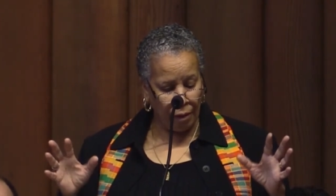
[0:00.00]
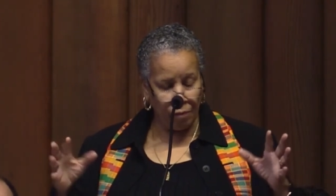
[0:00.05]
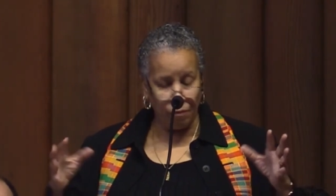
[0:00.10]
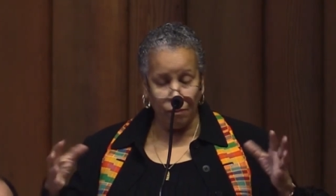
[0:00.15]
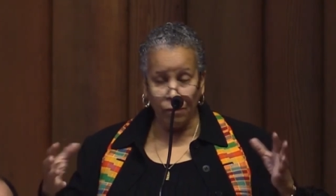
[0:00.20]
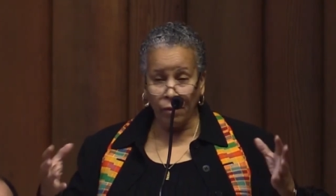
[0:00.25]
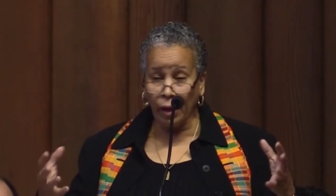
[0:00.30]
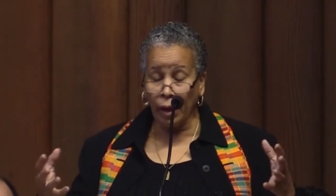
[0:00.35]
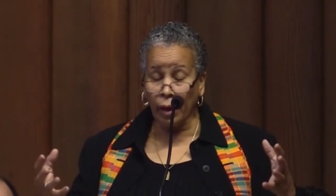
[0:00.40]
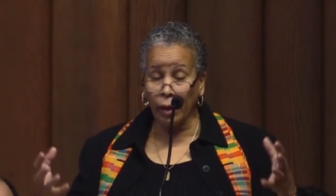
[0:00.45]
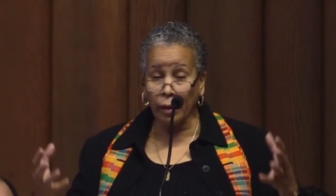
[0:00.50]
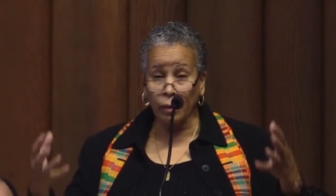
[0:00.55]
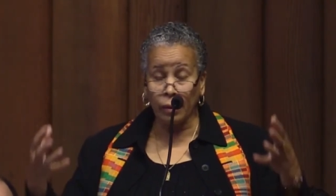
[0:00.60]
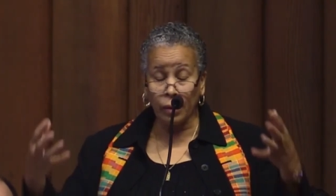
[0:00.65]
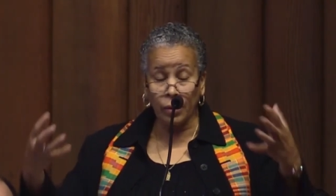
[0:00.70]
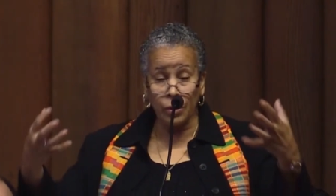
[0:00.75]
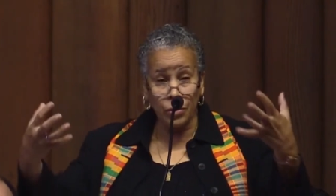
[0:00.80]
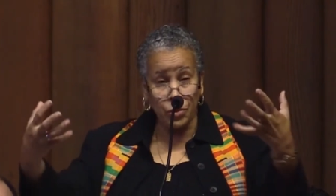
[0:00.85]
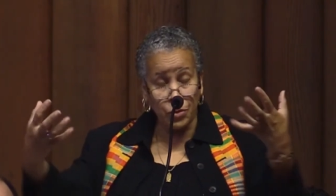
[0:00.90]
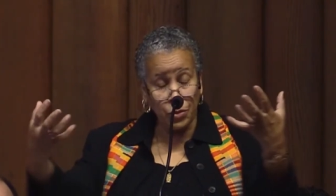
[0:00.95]
In
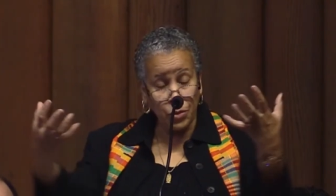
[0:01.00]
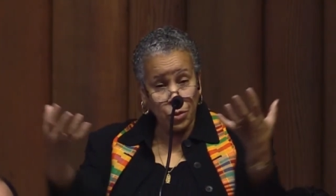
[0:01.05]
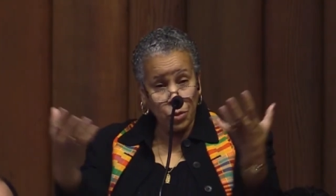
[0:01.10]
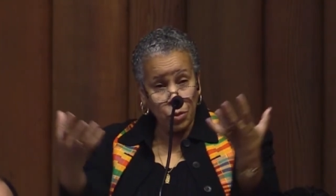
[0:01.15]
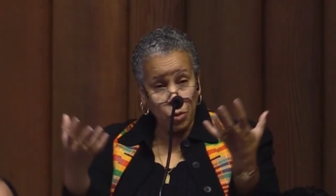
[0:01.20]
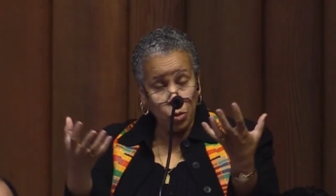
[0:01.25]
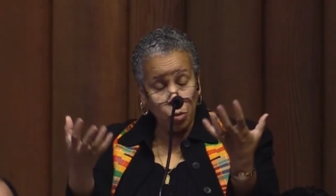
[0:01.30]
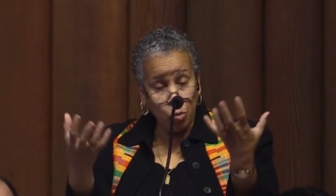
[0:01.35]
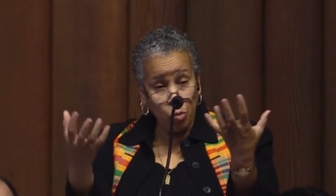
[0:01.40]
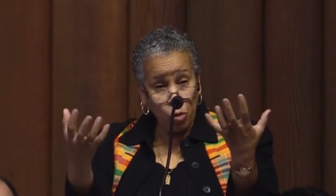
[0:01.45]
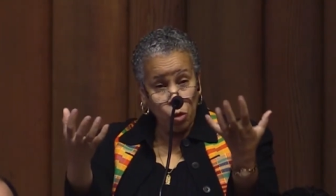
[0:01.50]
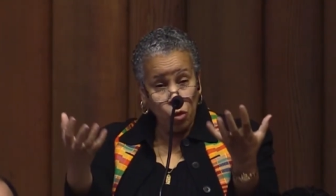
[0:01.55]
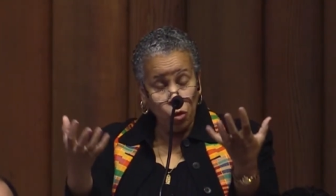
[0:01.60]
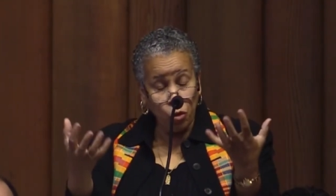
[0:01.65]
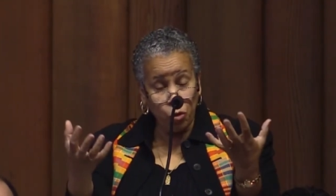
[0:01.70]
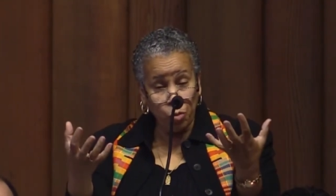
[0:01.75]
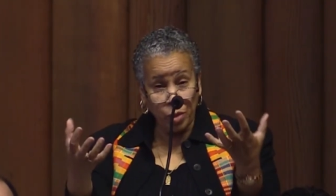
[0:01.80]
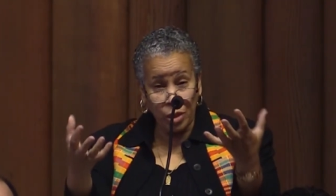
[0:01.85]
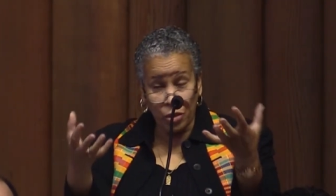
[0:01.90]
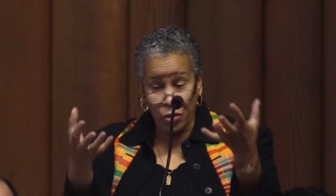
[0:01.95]
fact, those two
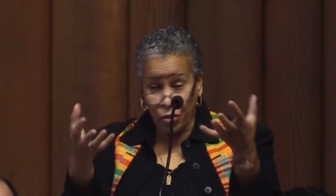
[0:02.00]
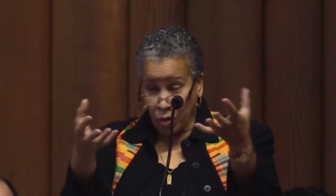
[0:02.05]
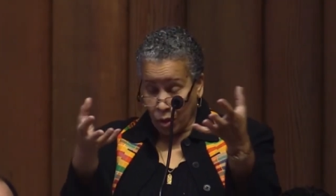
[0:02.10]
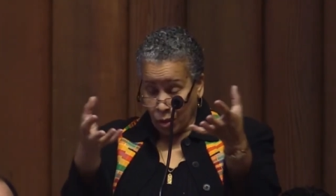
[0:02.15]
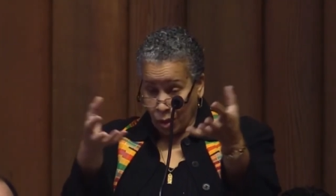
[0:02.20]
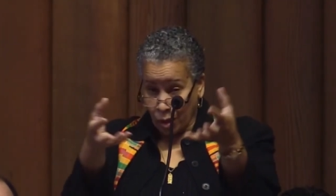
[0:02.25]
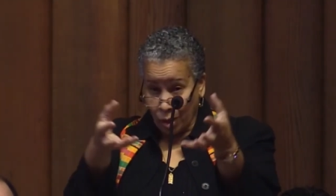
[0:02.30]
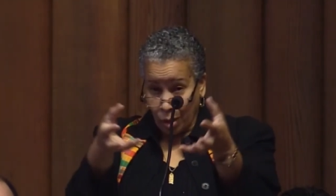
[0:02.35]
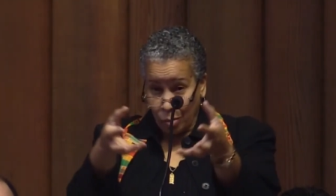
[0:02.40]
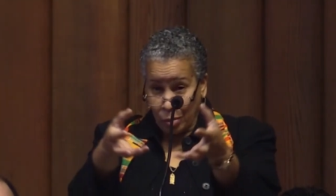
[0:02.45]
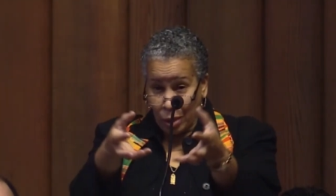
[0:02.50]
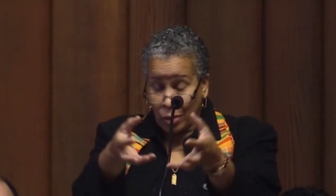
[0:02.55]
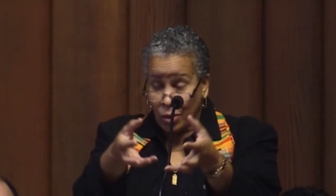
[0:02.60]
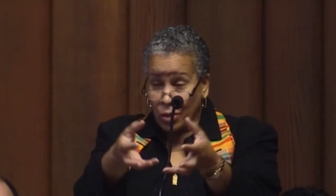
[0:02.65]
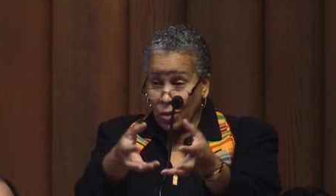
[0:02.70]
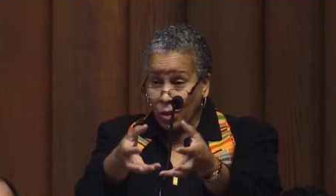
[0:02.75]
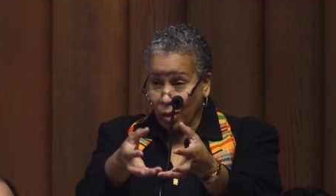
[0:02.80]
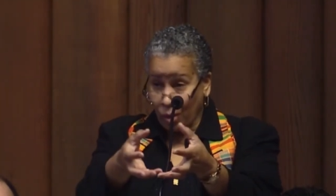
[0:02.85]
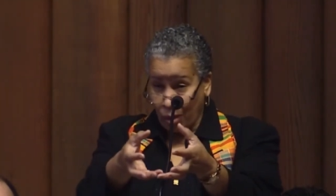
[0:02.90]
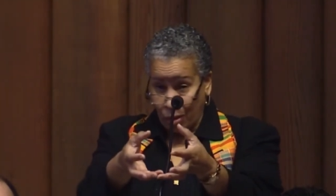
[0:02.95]
movements are coming
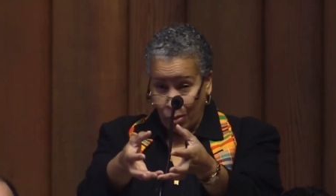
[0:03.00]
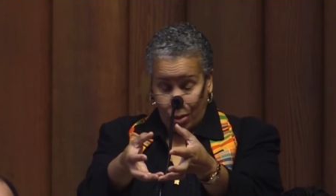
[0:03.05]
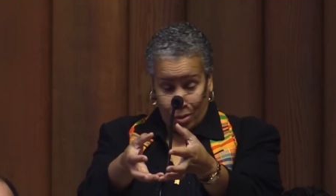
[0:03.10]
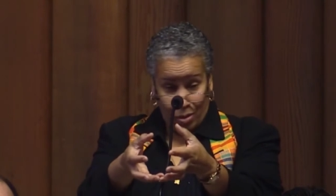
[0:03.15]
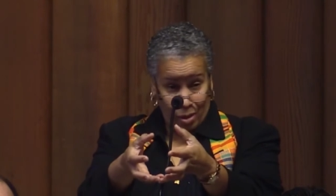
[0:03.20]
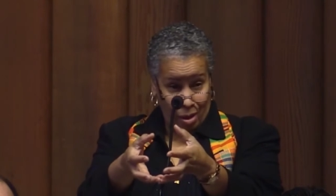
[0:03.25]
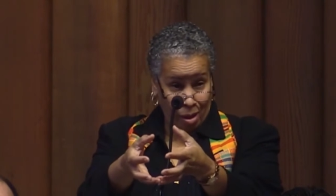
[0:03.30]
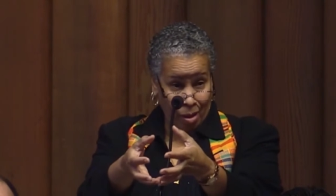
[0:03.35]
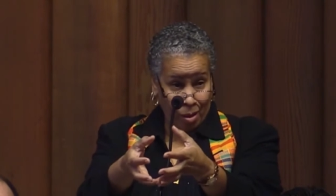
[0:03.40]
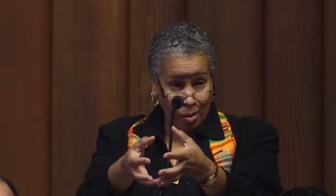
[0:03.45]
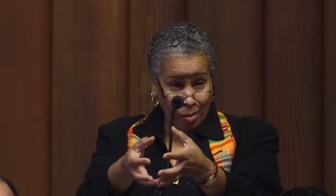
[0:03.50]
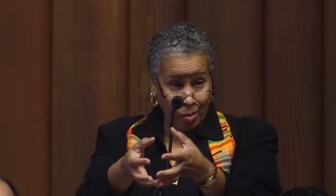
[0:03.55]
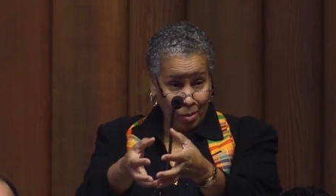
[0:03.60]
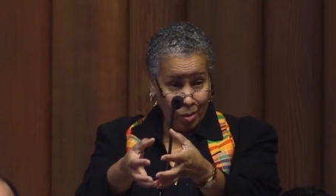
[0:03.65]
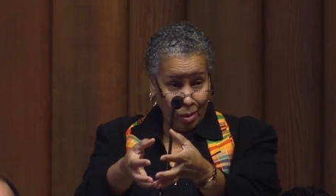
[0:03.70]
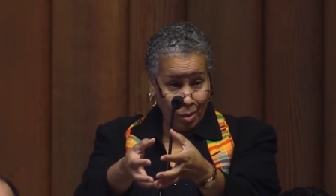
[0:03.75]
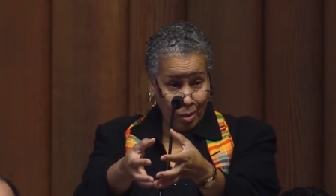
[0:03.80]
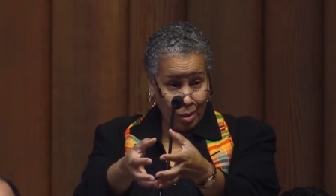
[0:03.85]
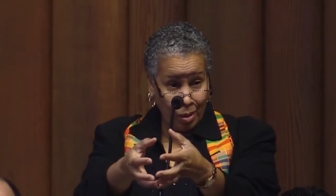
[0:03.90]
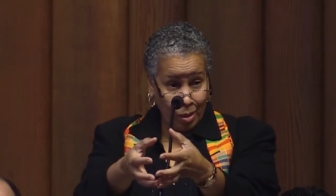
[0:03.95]
together now
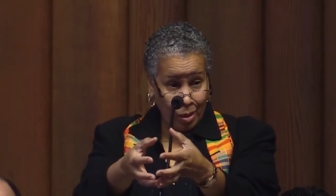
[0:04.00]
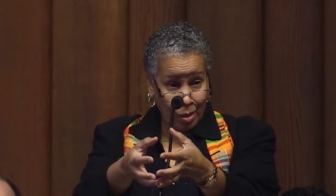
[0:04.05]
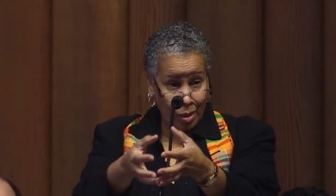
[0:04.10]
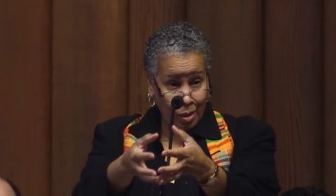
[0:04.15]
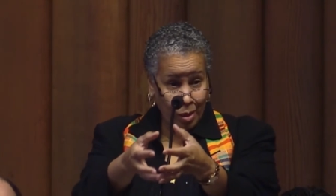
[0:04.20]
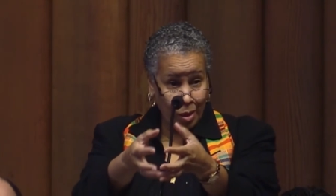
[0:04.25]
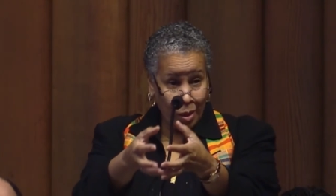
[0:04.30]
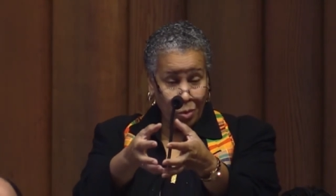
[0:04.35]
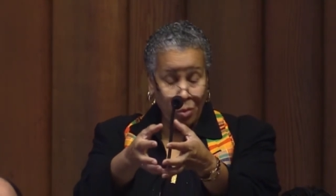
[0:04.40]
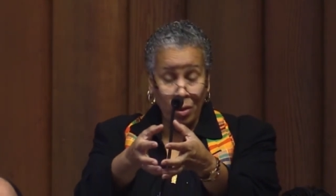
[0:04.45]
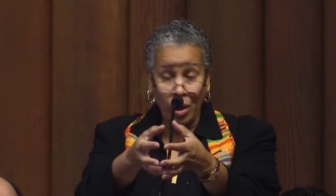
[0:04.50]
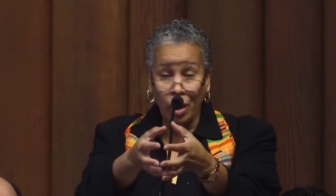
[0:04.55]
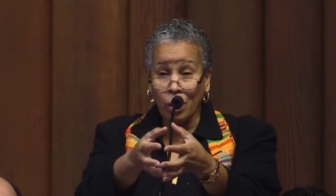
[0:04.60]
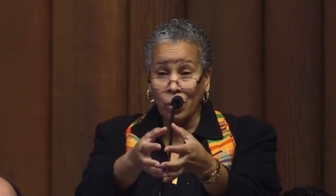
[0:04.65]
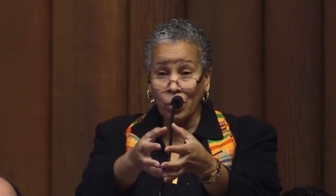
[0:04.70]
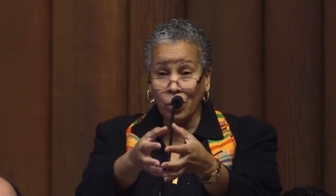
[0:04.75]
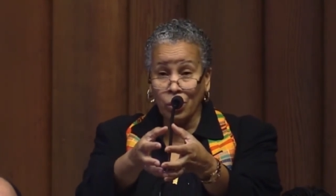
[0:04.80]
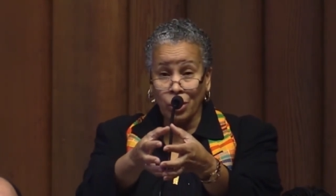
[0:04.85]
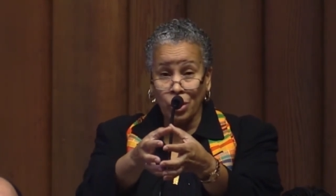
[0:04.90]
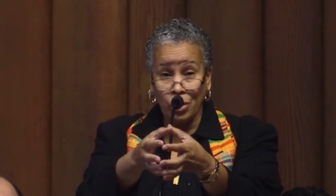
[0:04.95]

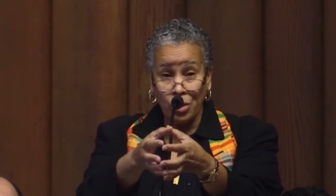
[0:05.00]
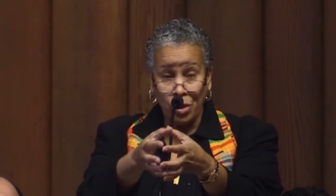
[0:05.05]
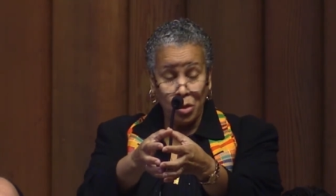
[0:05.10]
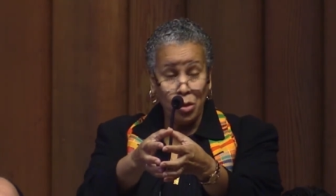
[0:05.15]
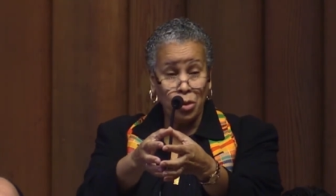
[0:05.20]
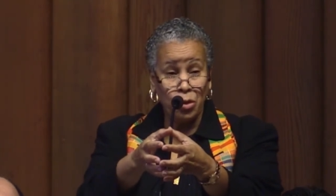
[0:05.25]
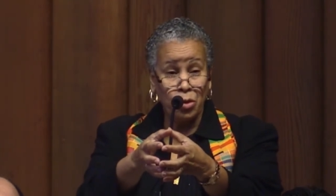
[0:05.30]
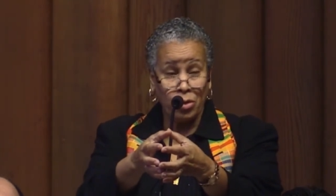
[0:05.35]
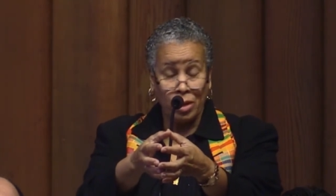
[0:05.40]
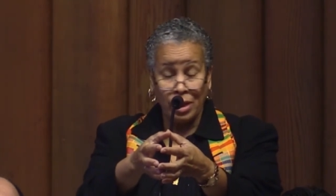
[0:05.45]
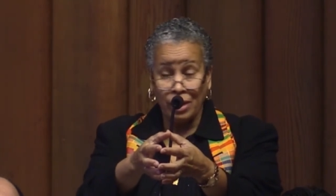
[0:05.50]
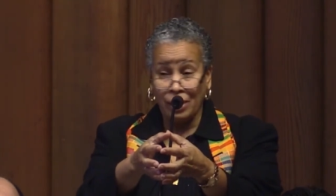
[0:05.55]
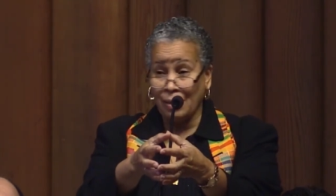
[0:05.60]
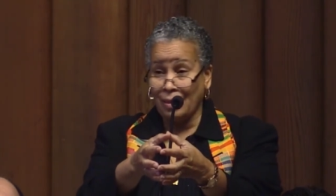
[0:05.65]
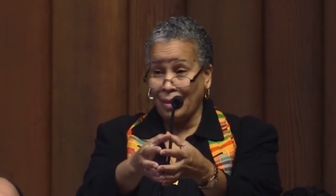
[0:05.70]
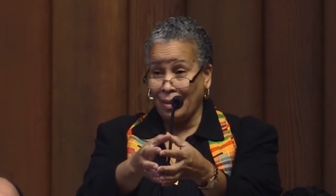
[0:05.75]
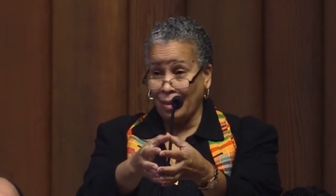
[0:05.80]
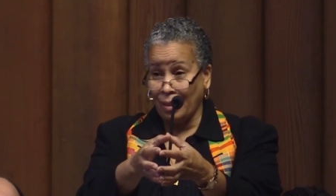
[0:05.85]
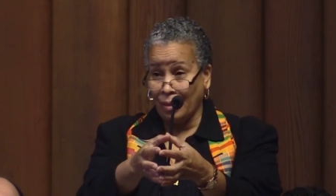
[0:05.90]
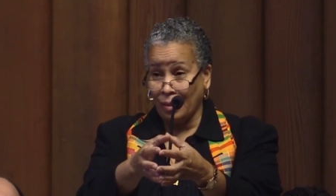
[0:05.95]
around the new
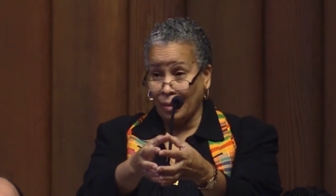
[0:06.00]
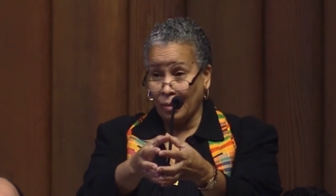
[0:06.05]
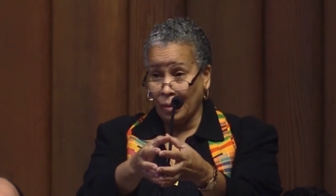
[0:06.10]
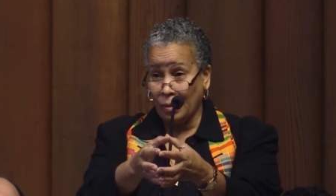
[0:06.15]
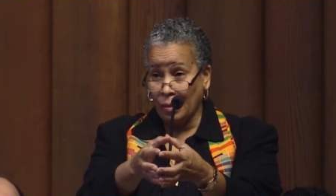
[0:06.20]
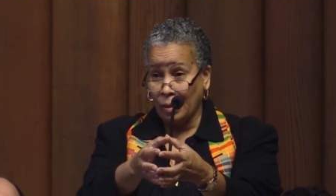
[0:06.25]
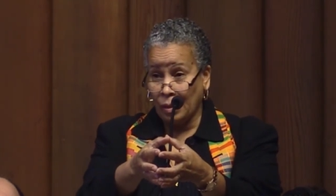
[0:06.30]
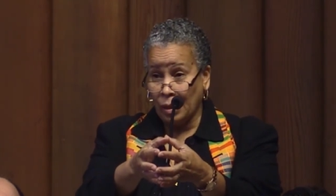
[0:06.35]
Green Deal.